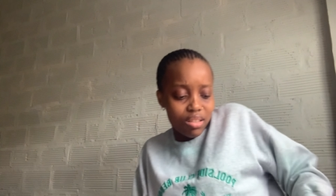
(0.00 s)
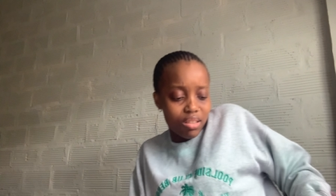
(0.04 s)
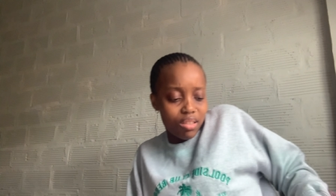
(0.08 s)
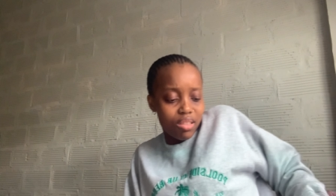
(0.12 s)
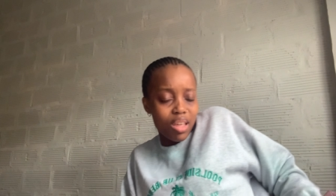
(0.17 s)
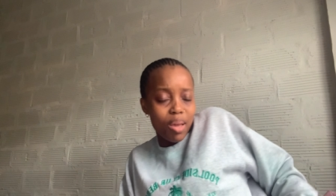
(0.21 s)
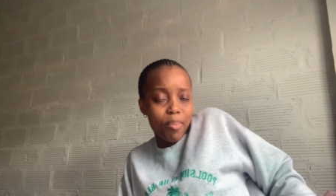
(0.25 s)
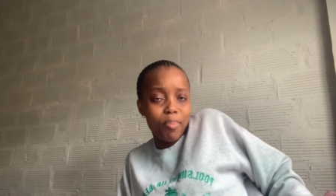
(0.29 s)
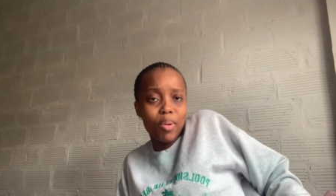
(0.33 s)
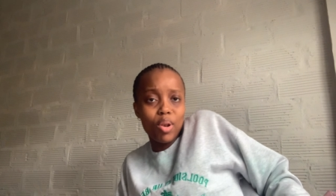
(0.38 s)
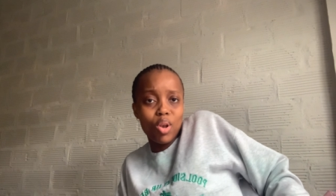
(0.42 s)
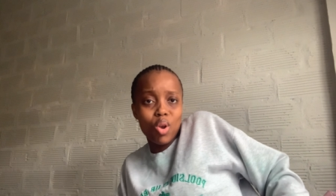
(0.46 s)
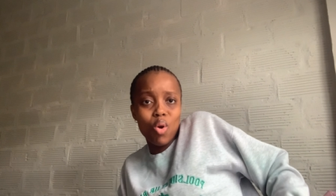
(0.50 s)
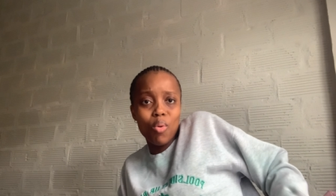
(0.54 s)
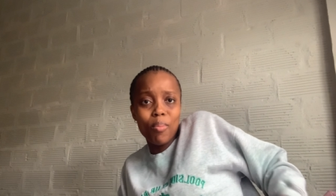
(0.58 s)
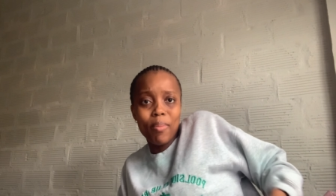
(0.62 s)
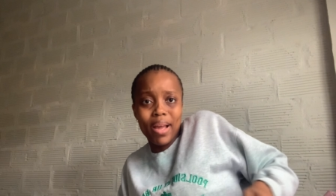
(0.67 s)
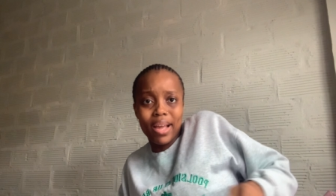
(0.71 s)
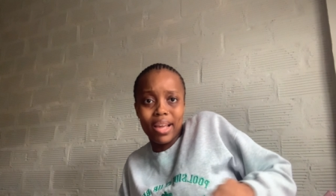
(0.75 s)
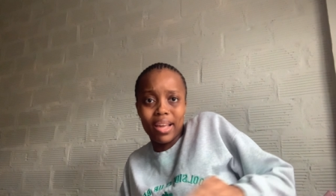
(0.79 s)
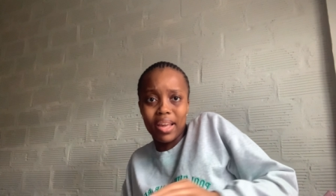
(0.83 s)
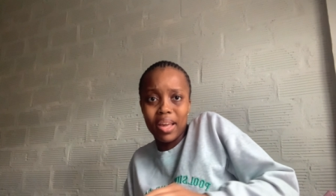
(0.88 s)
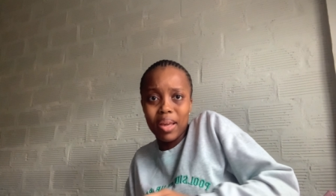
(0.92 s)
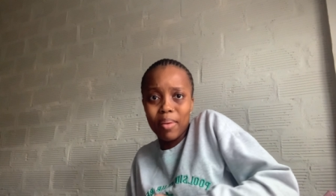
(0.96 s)
they're below
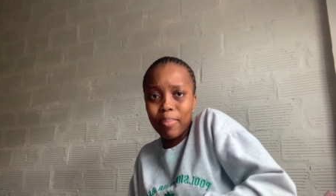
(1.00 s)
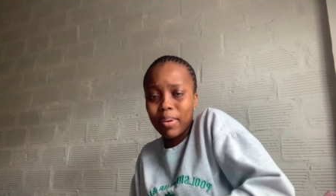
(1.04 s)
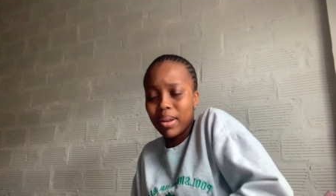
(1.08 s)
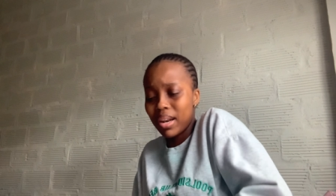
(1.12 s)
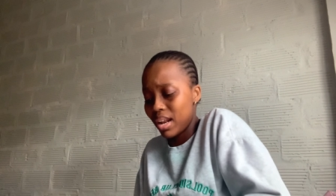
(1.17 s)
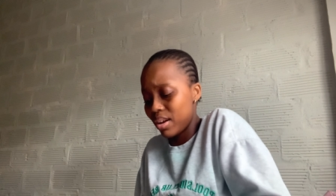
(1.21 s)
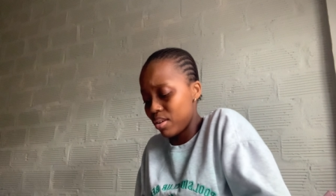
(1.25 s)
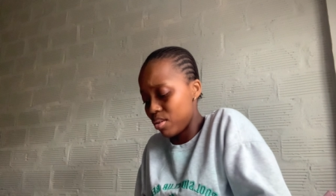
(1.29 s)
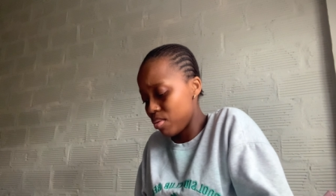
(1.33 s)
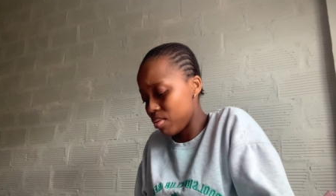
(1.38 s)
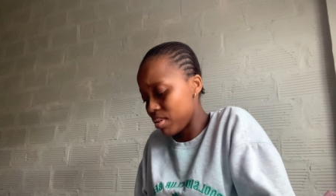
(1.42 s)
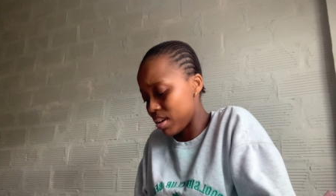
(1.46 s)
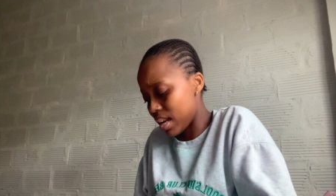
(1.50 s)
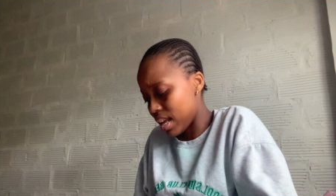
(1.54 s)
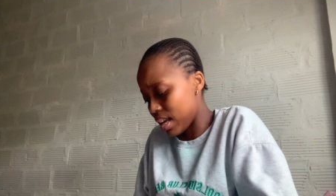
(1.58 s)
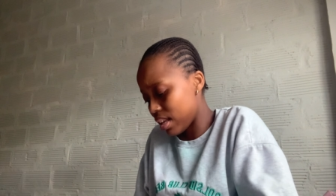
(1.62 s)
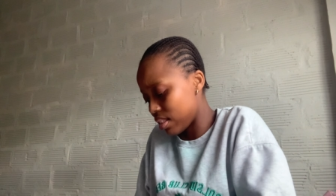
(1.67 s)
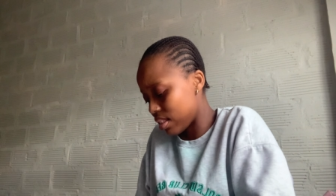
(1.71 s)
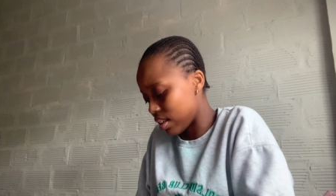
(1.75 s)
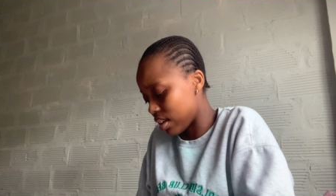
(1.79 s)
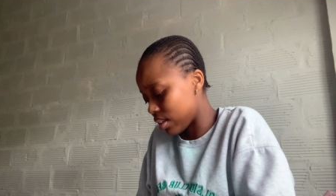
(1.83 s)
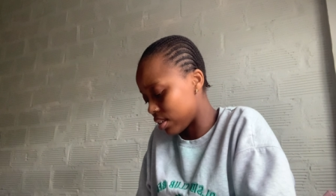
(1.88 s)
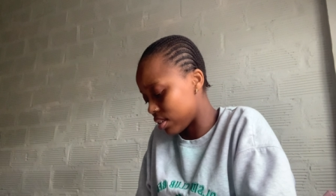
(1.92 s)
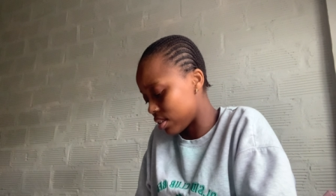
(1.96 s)
my hip and i don't
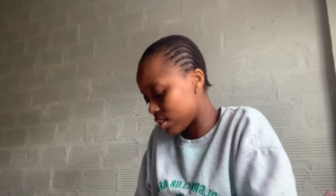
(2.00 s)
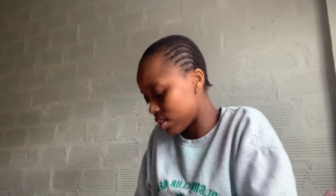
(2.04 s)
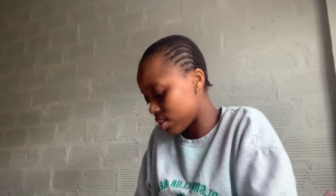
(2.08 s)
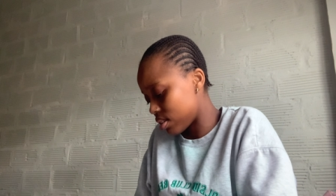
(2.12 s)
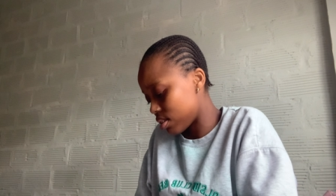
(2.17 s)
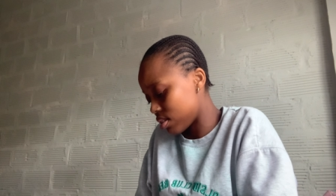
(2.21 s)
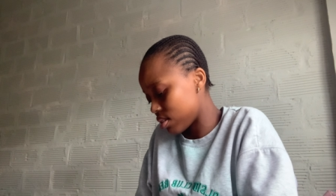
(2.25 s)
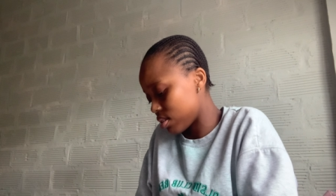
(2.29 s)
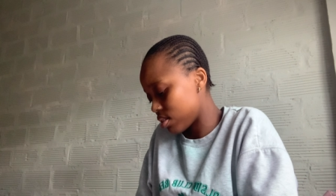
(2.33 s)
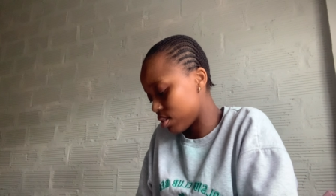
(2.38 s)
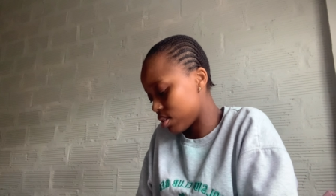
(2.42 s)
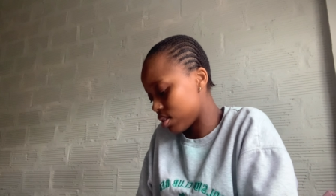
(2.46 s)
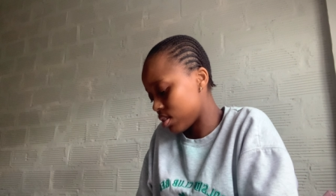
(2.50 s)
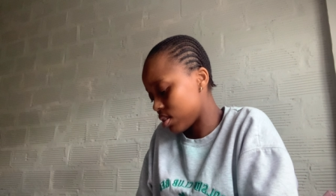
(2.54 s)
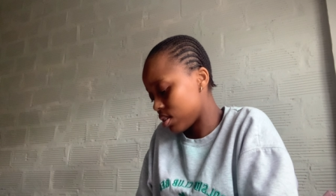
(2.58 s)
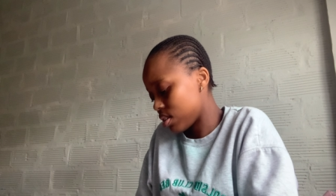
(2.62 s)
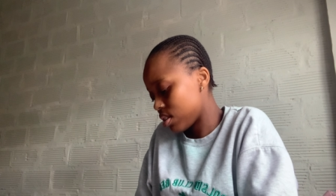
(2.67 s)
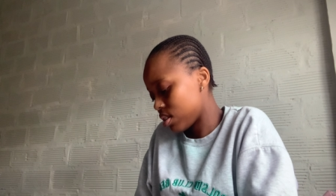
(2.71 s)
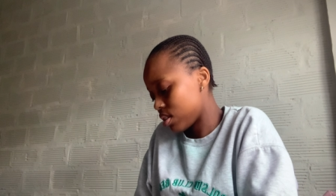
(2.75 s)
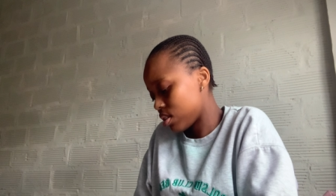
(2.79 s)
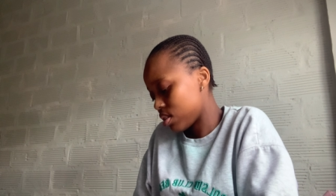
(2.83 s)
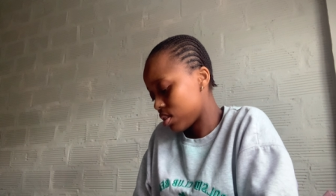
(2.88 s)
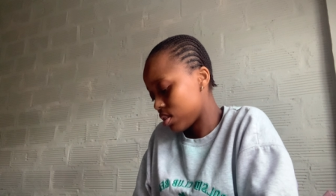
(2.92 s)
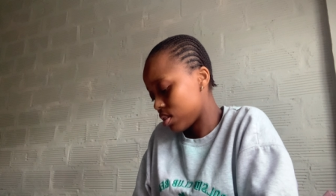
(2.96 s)
like
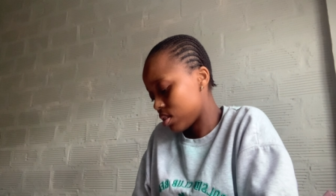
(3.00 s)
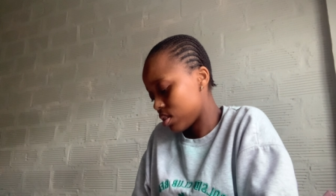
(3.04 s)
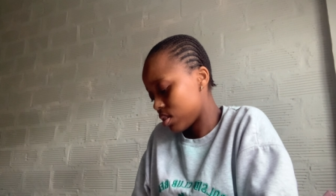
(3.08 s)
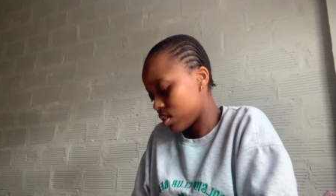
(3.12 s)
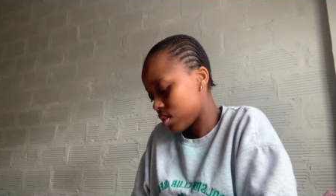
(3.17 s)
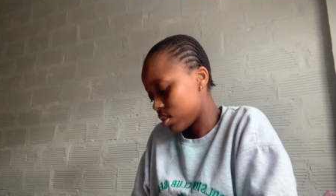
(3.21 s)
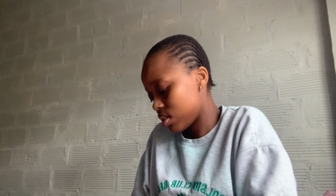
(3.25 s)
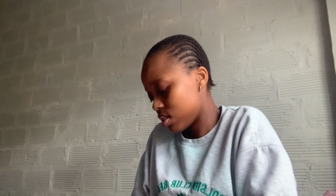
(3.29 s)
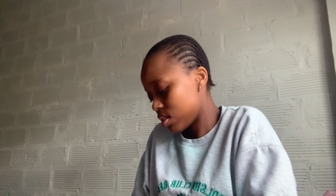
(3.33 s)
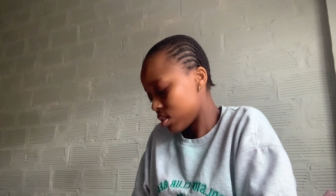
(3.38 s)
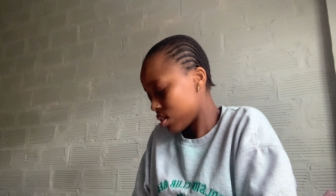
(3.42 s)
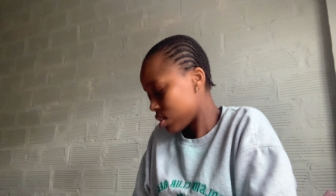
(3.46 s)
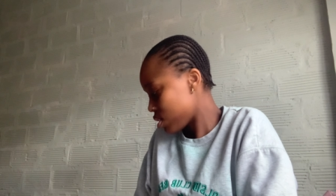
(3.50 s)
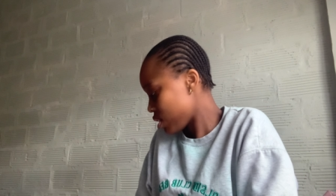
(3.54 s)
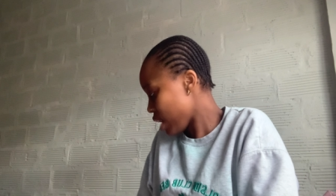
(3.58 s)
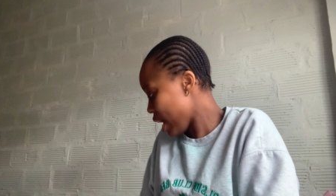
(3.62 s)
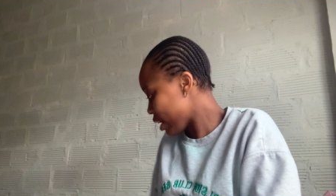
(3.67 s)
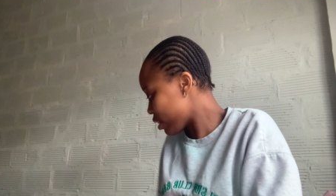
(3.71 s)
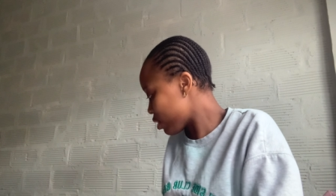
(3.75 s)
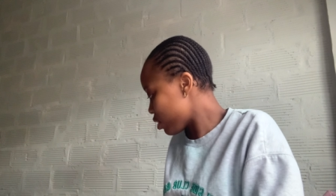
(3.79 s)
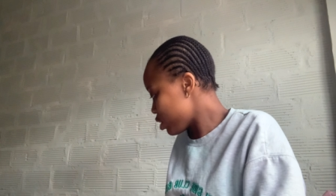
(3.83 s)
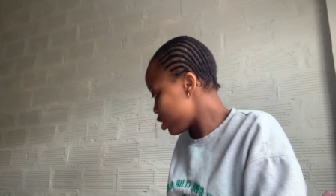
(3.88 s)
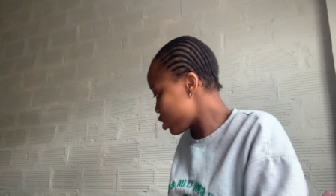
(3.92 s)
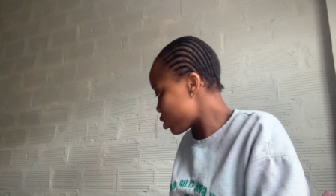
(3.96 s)
that
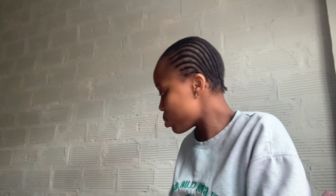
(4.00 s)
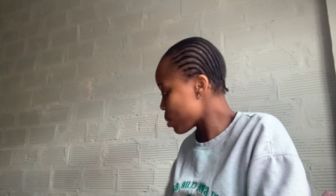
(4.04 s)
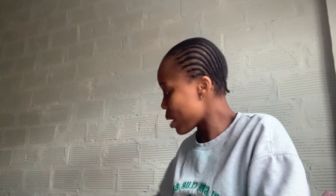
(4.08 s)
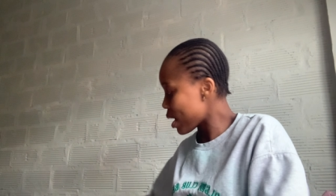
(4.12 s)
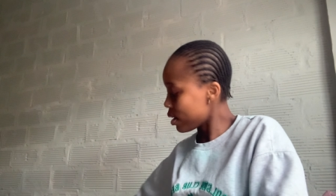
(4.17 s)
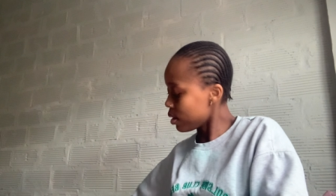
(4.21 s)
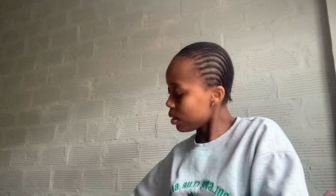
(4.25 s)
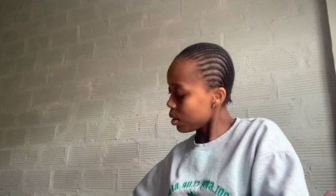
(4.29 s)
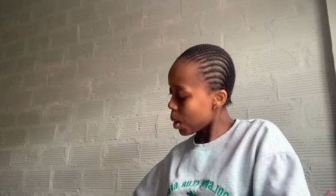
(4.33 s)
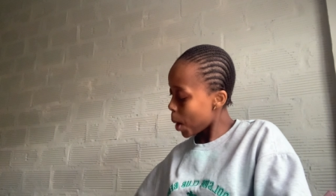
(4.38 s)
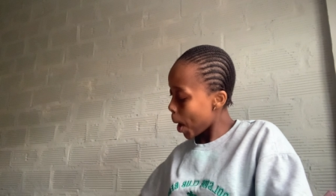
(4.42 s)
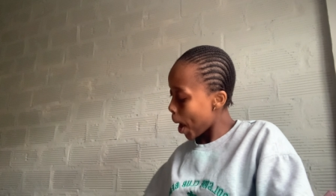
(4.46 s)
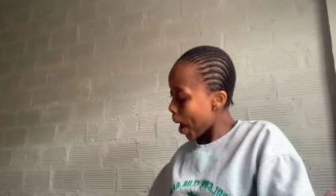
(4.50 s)
like this one